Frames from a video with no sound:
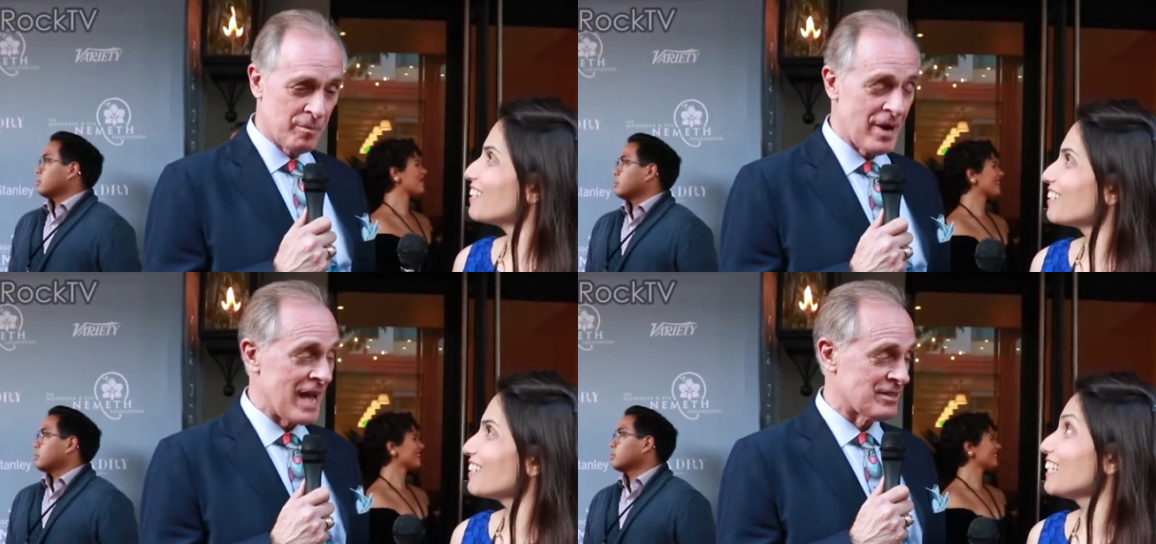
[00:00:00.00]

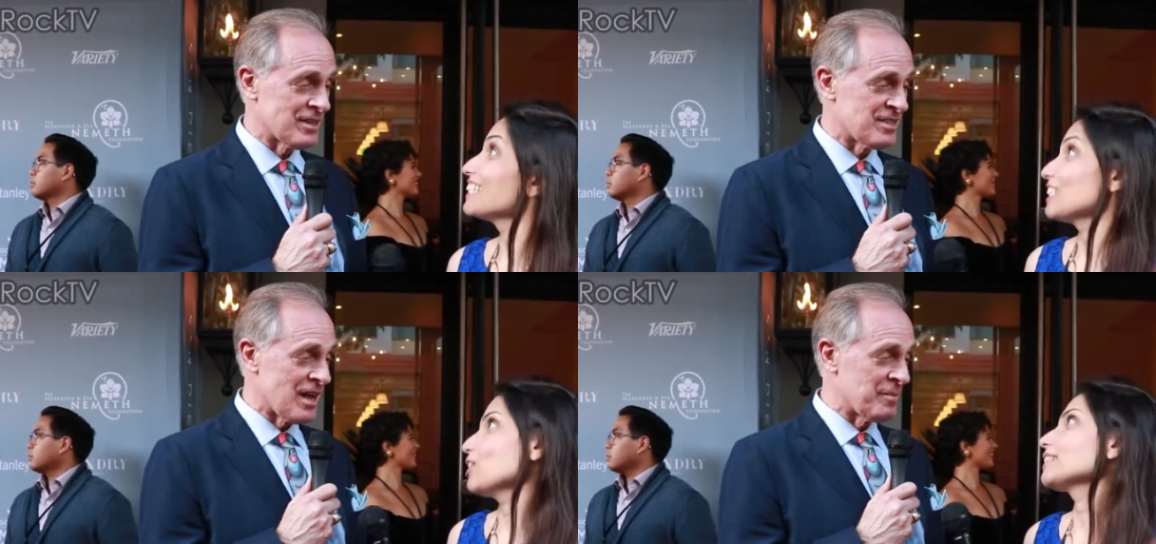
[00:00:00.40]

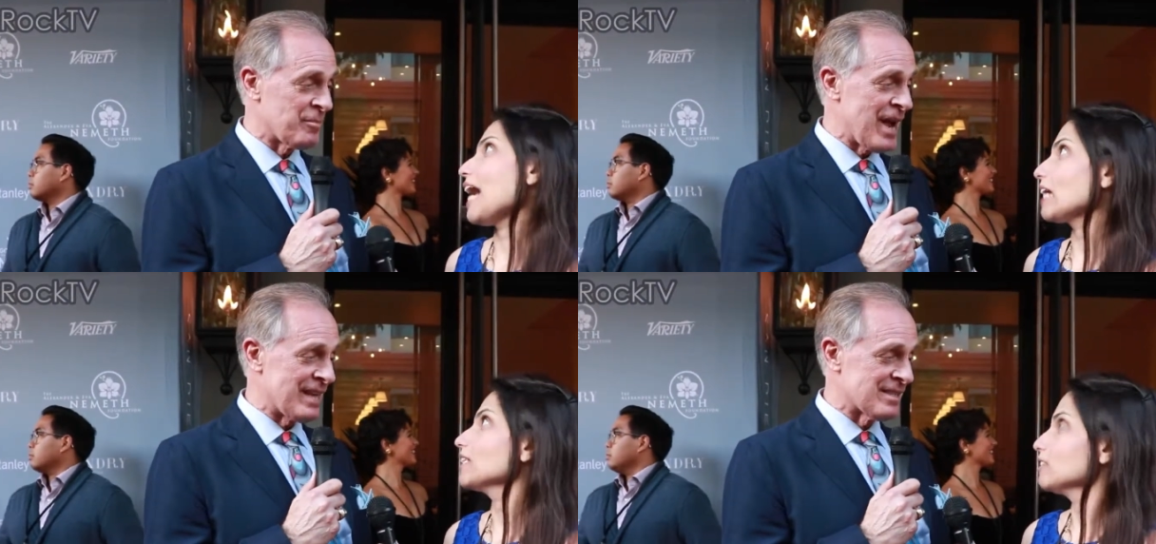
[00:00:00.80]
Speaker 1: Practice, on exactly.
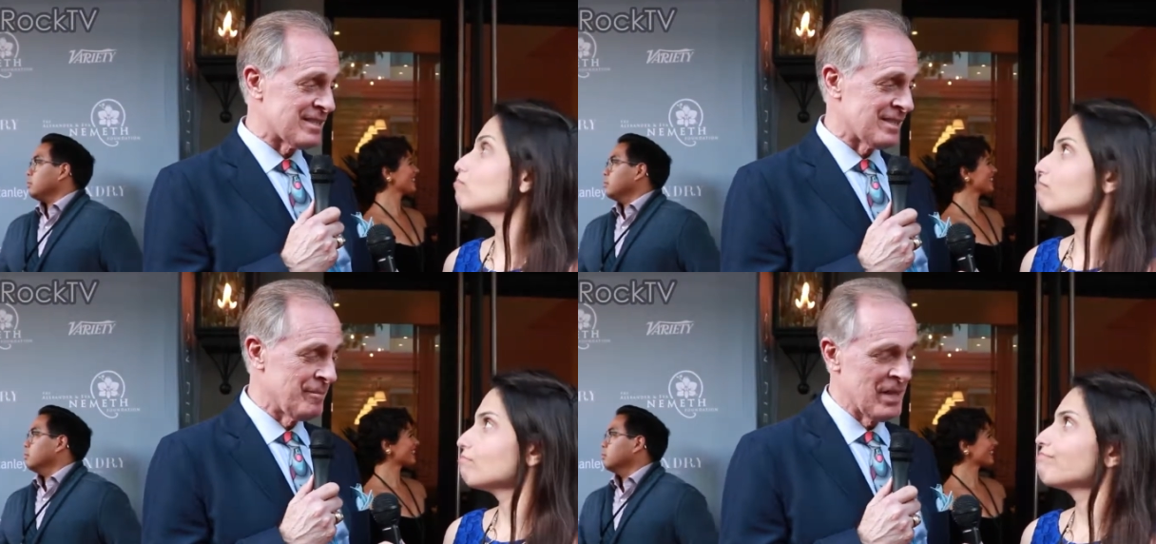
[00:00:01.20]

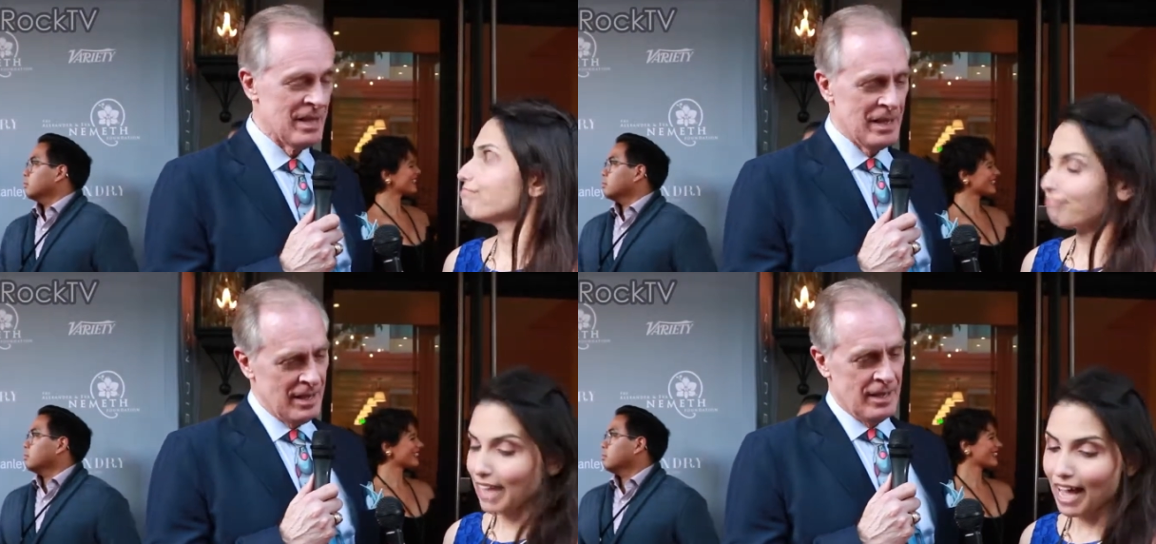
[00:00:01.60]
practice.
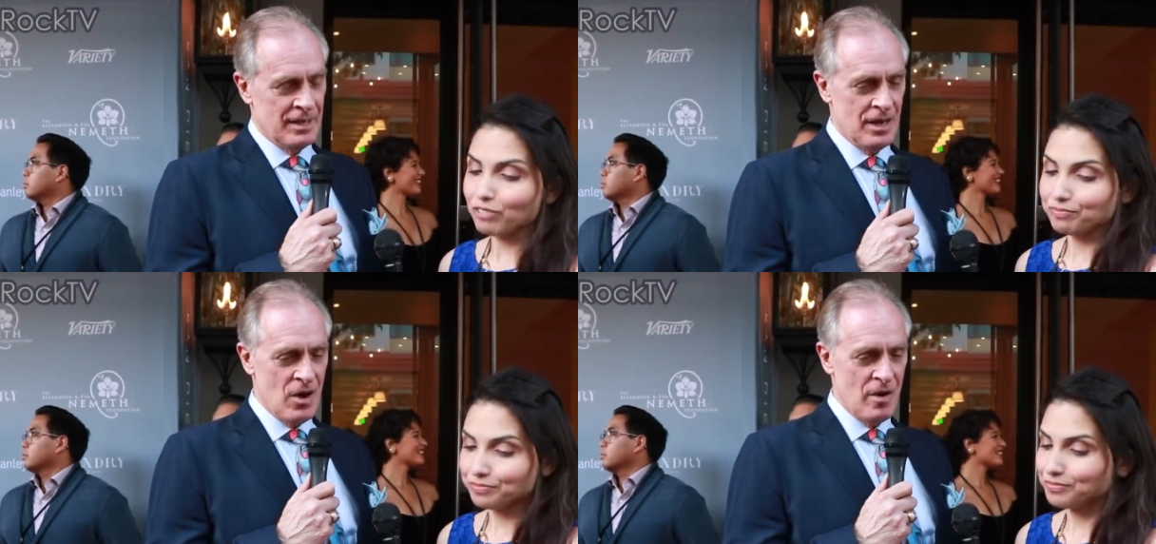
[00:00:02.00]
Yeah.
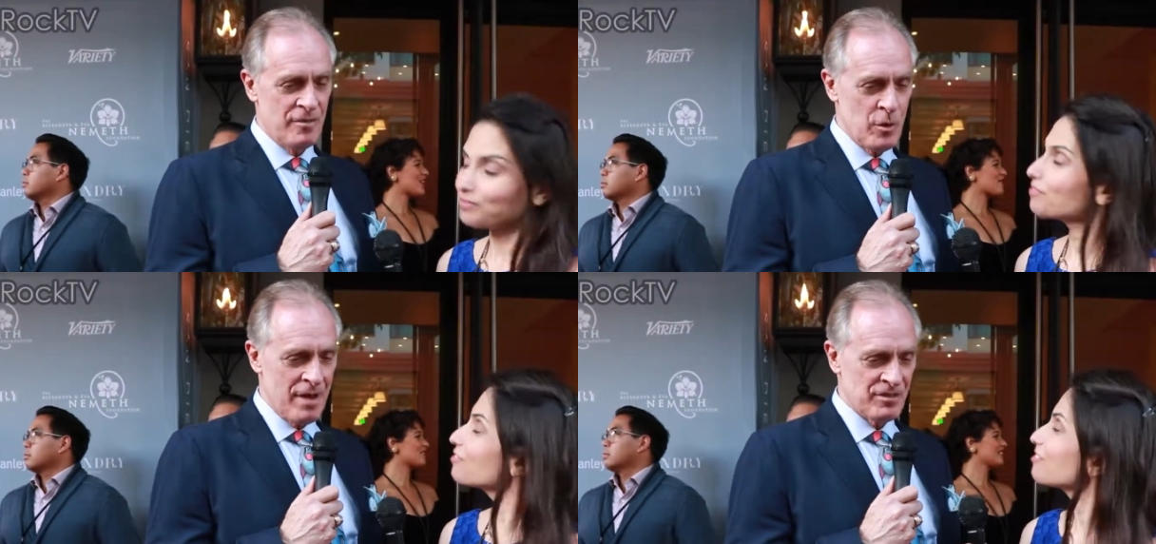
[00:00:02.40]
You know, if
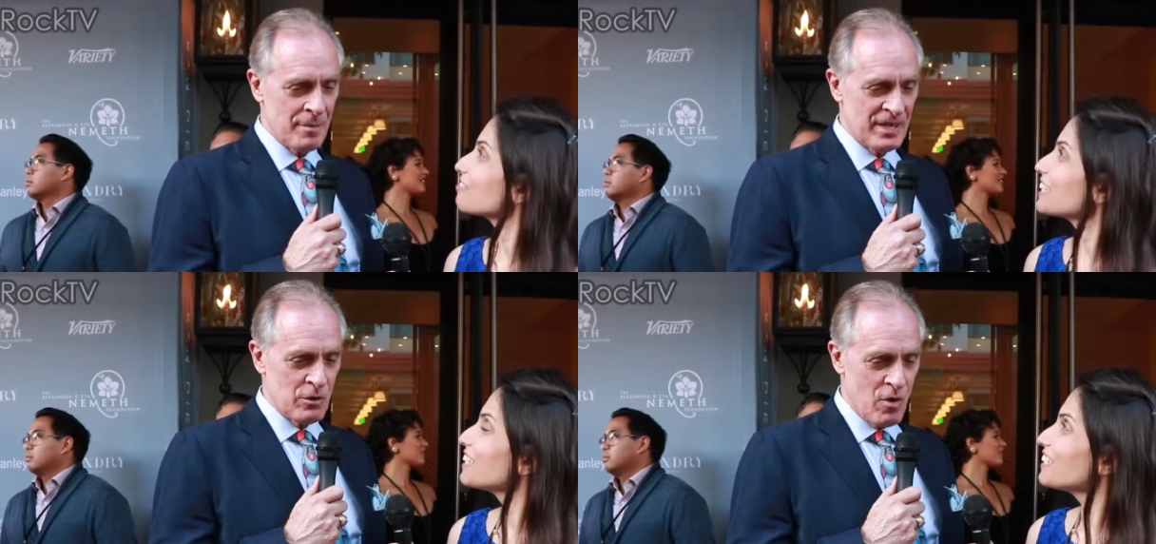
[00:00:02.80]
you have
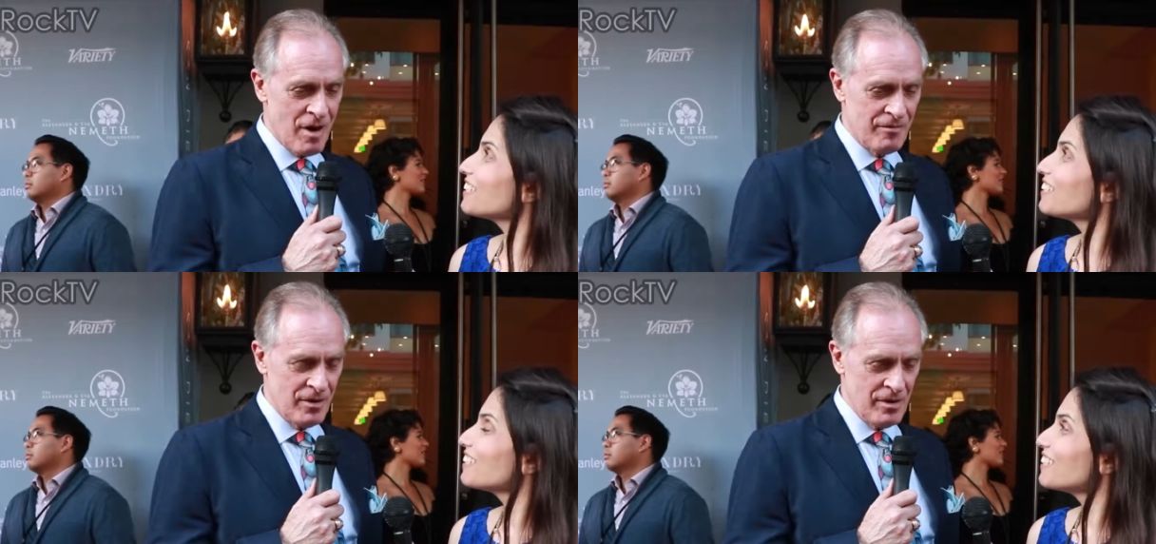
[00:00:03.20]
something to
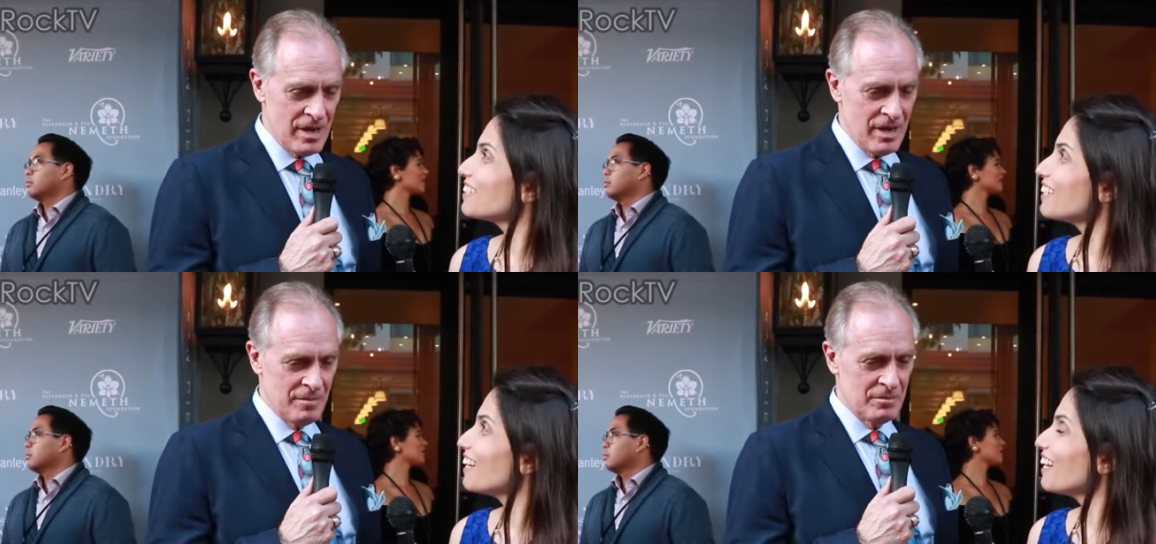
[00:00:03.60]
offer,
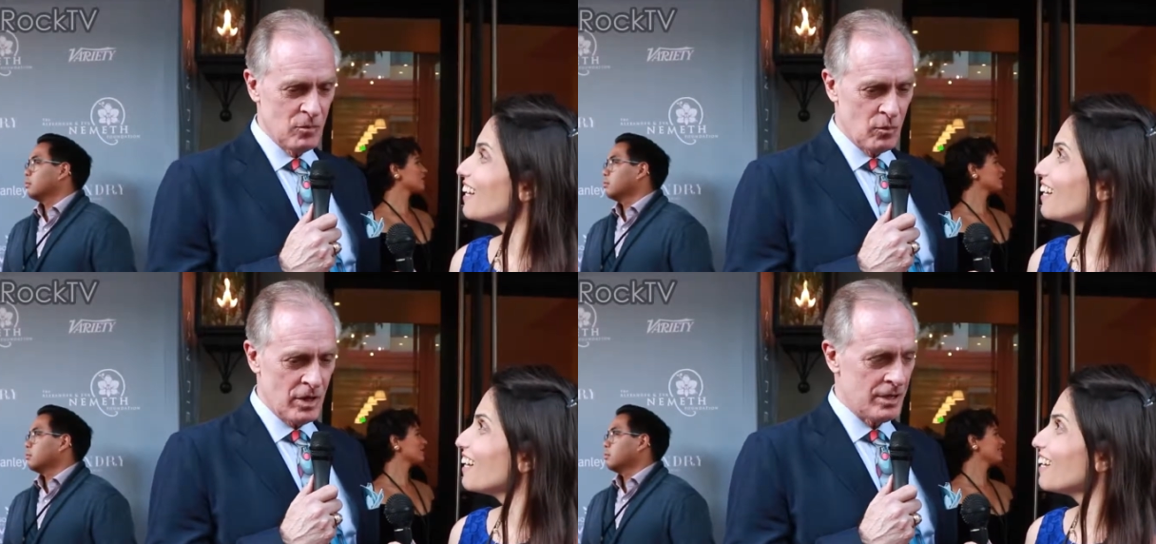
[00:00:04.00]
um,
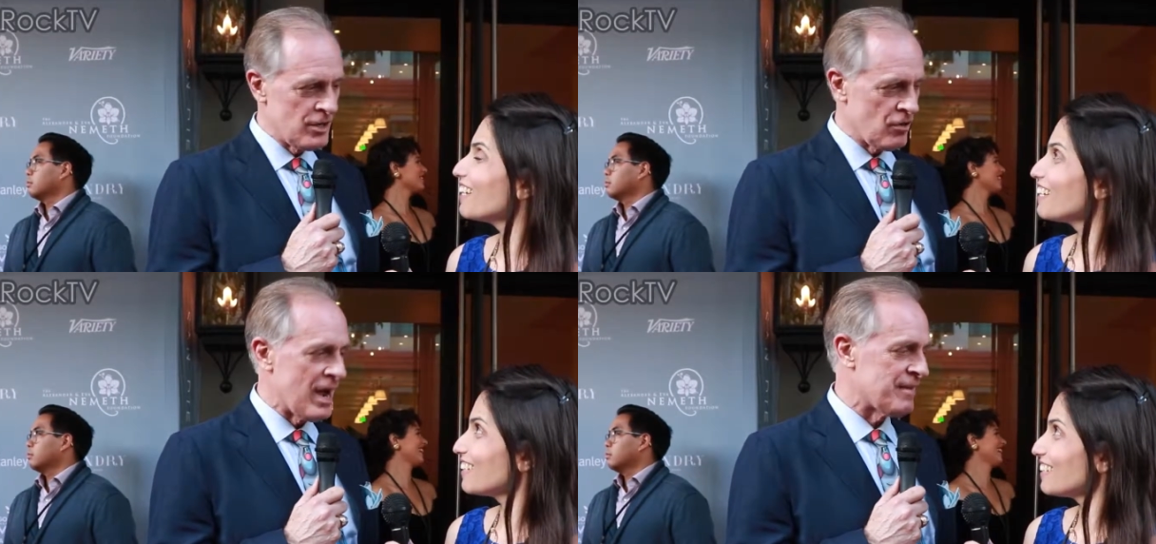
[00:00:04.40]
work on your
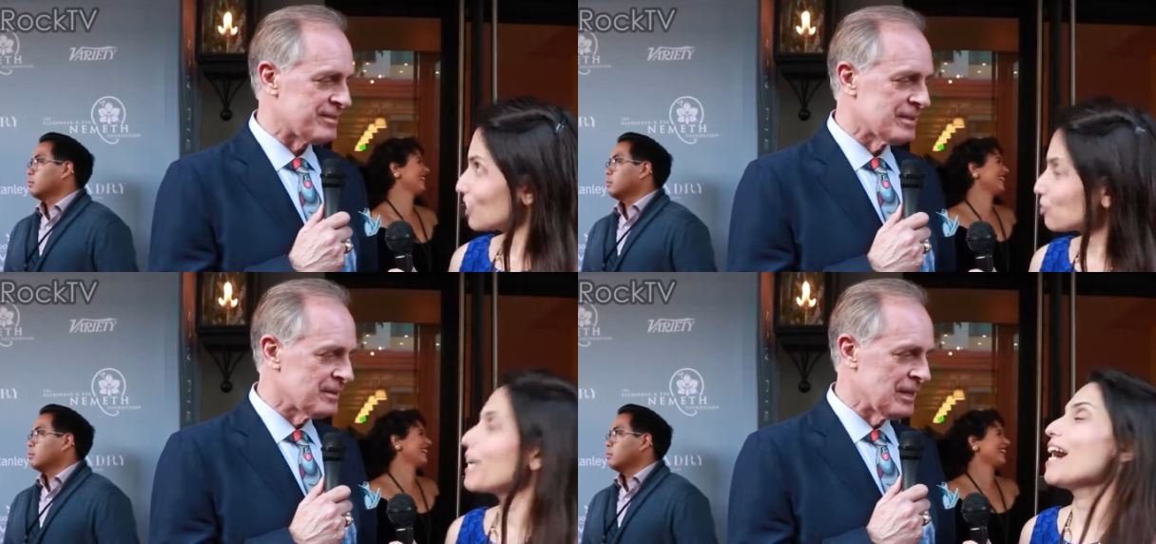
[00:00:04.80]

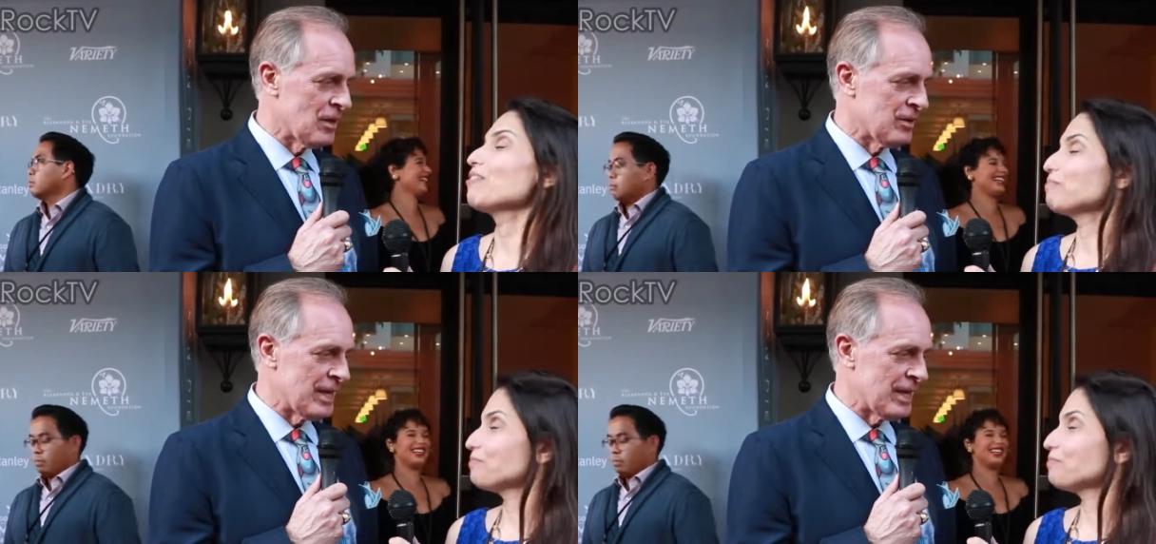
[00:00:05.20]
craft. Yeah. You know,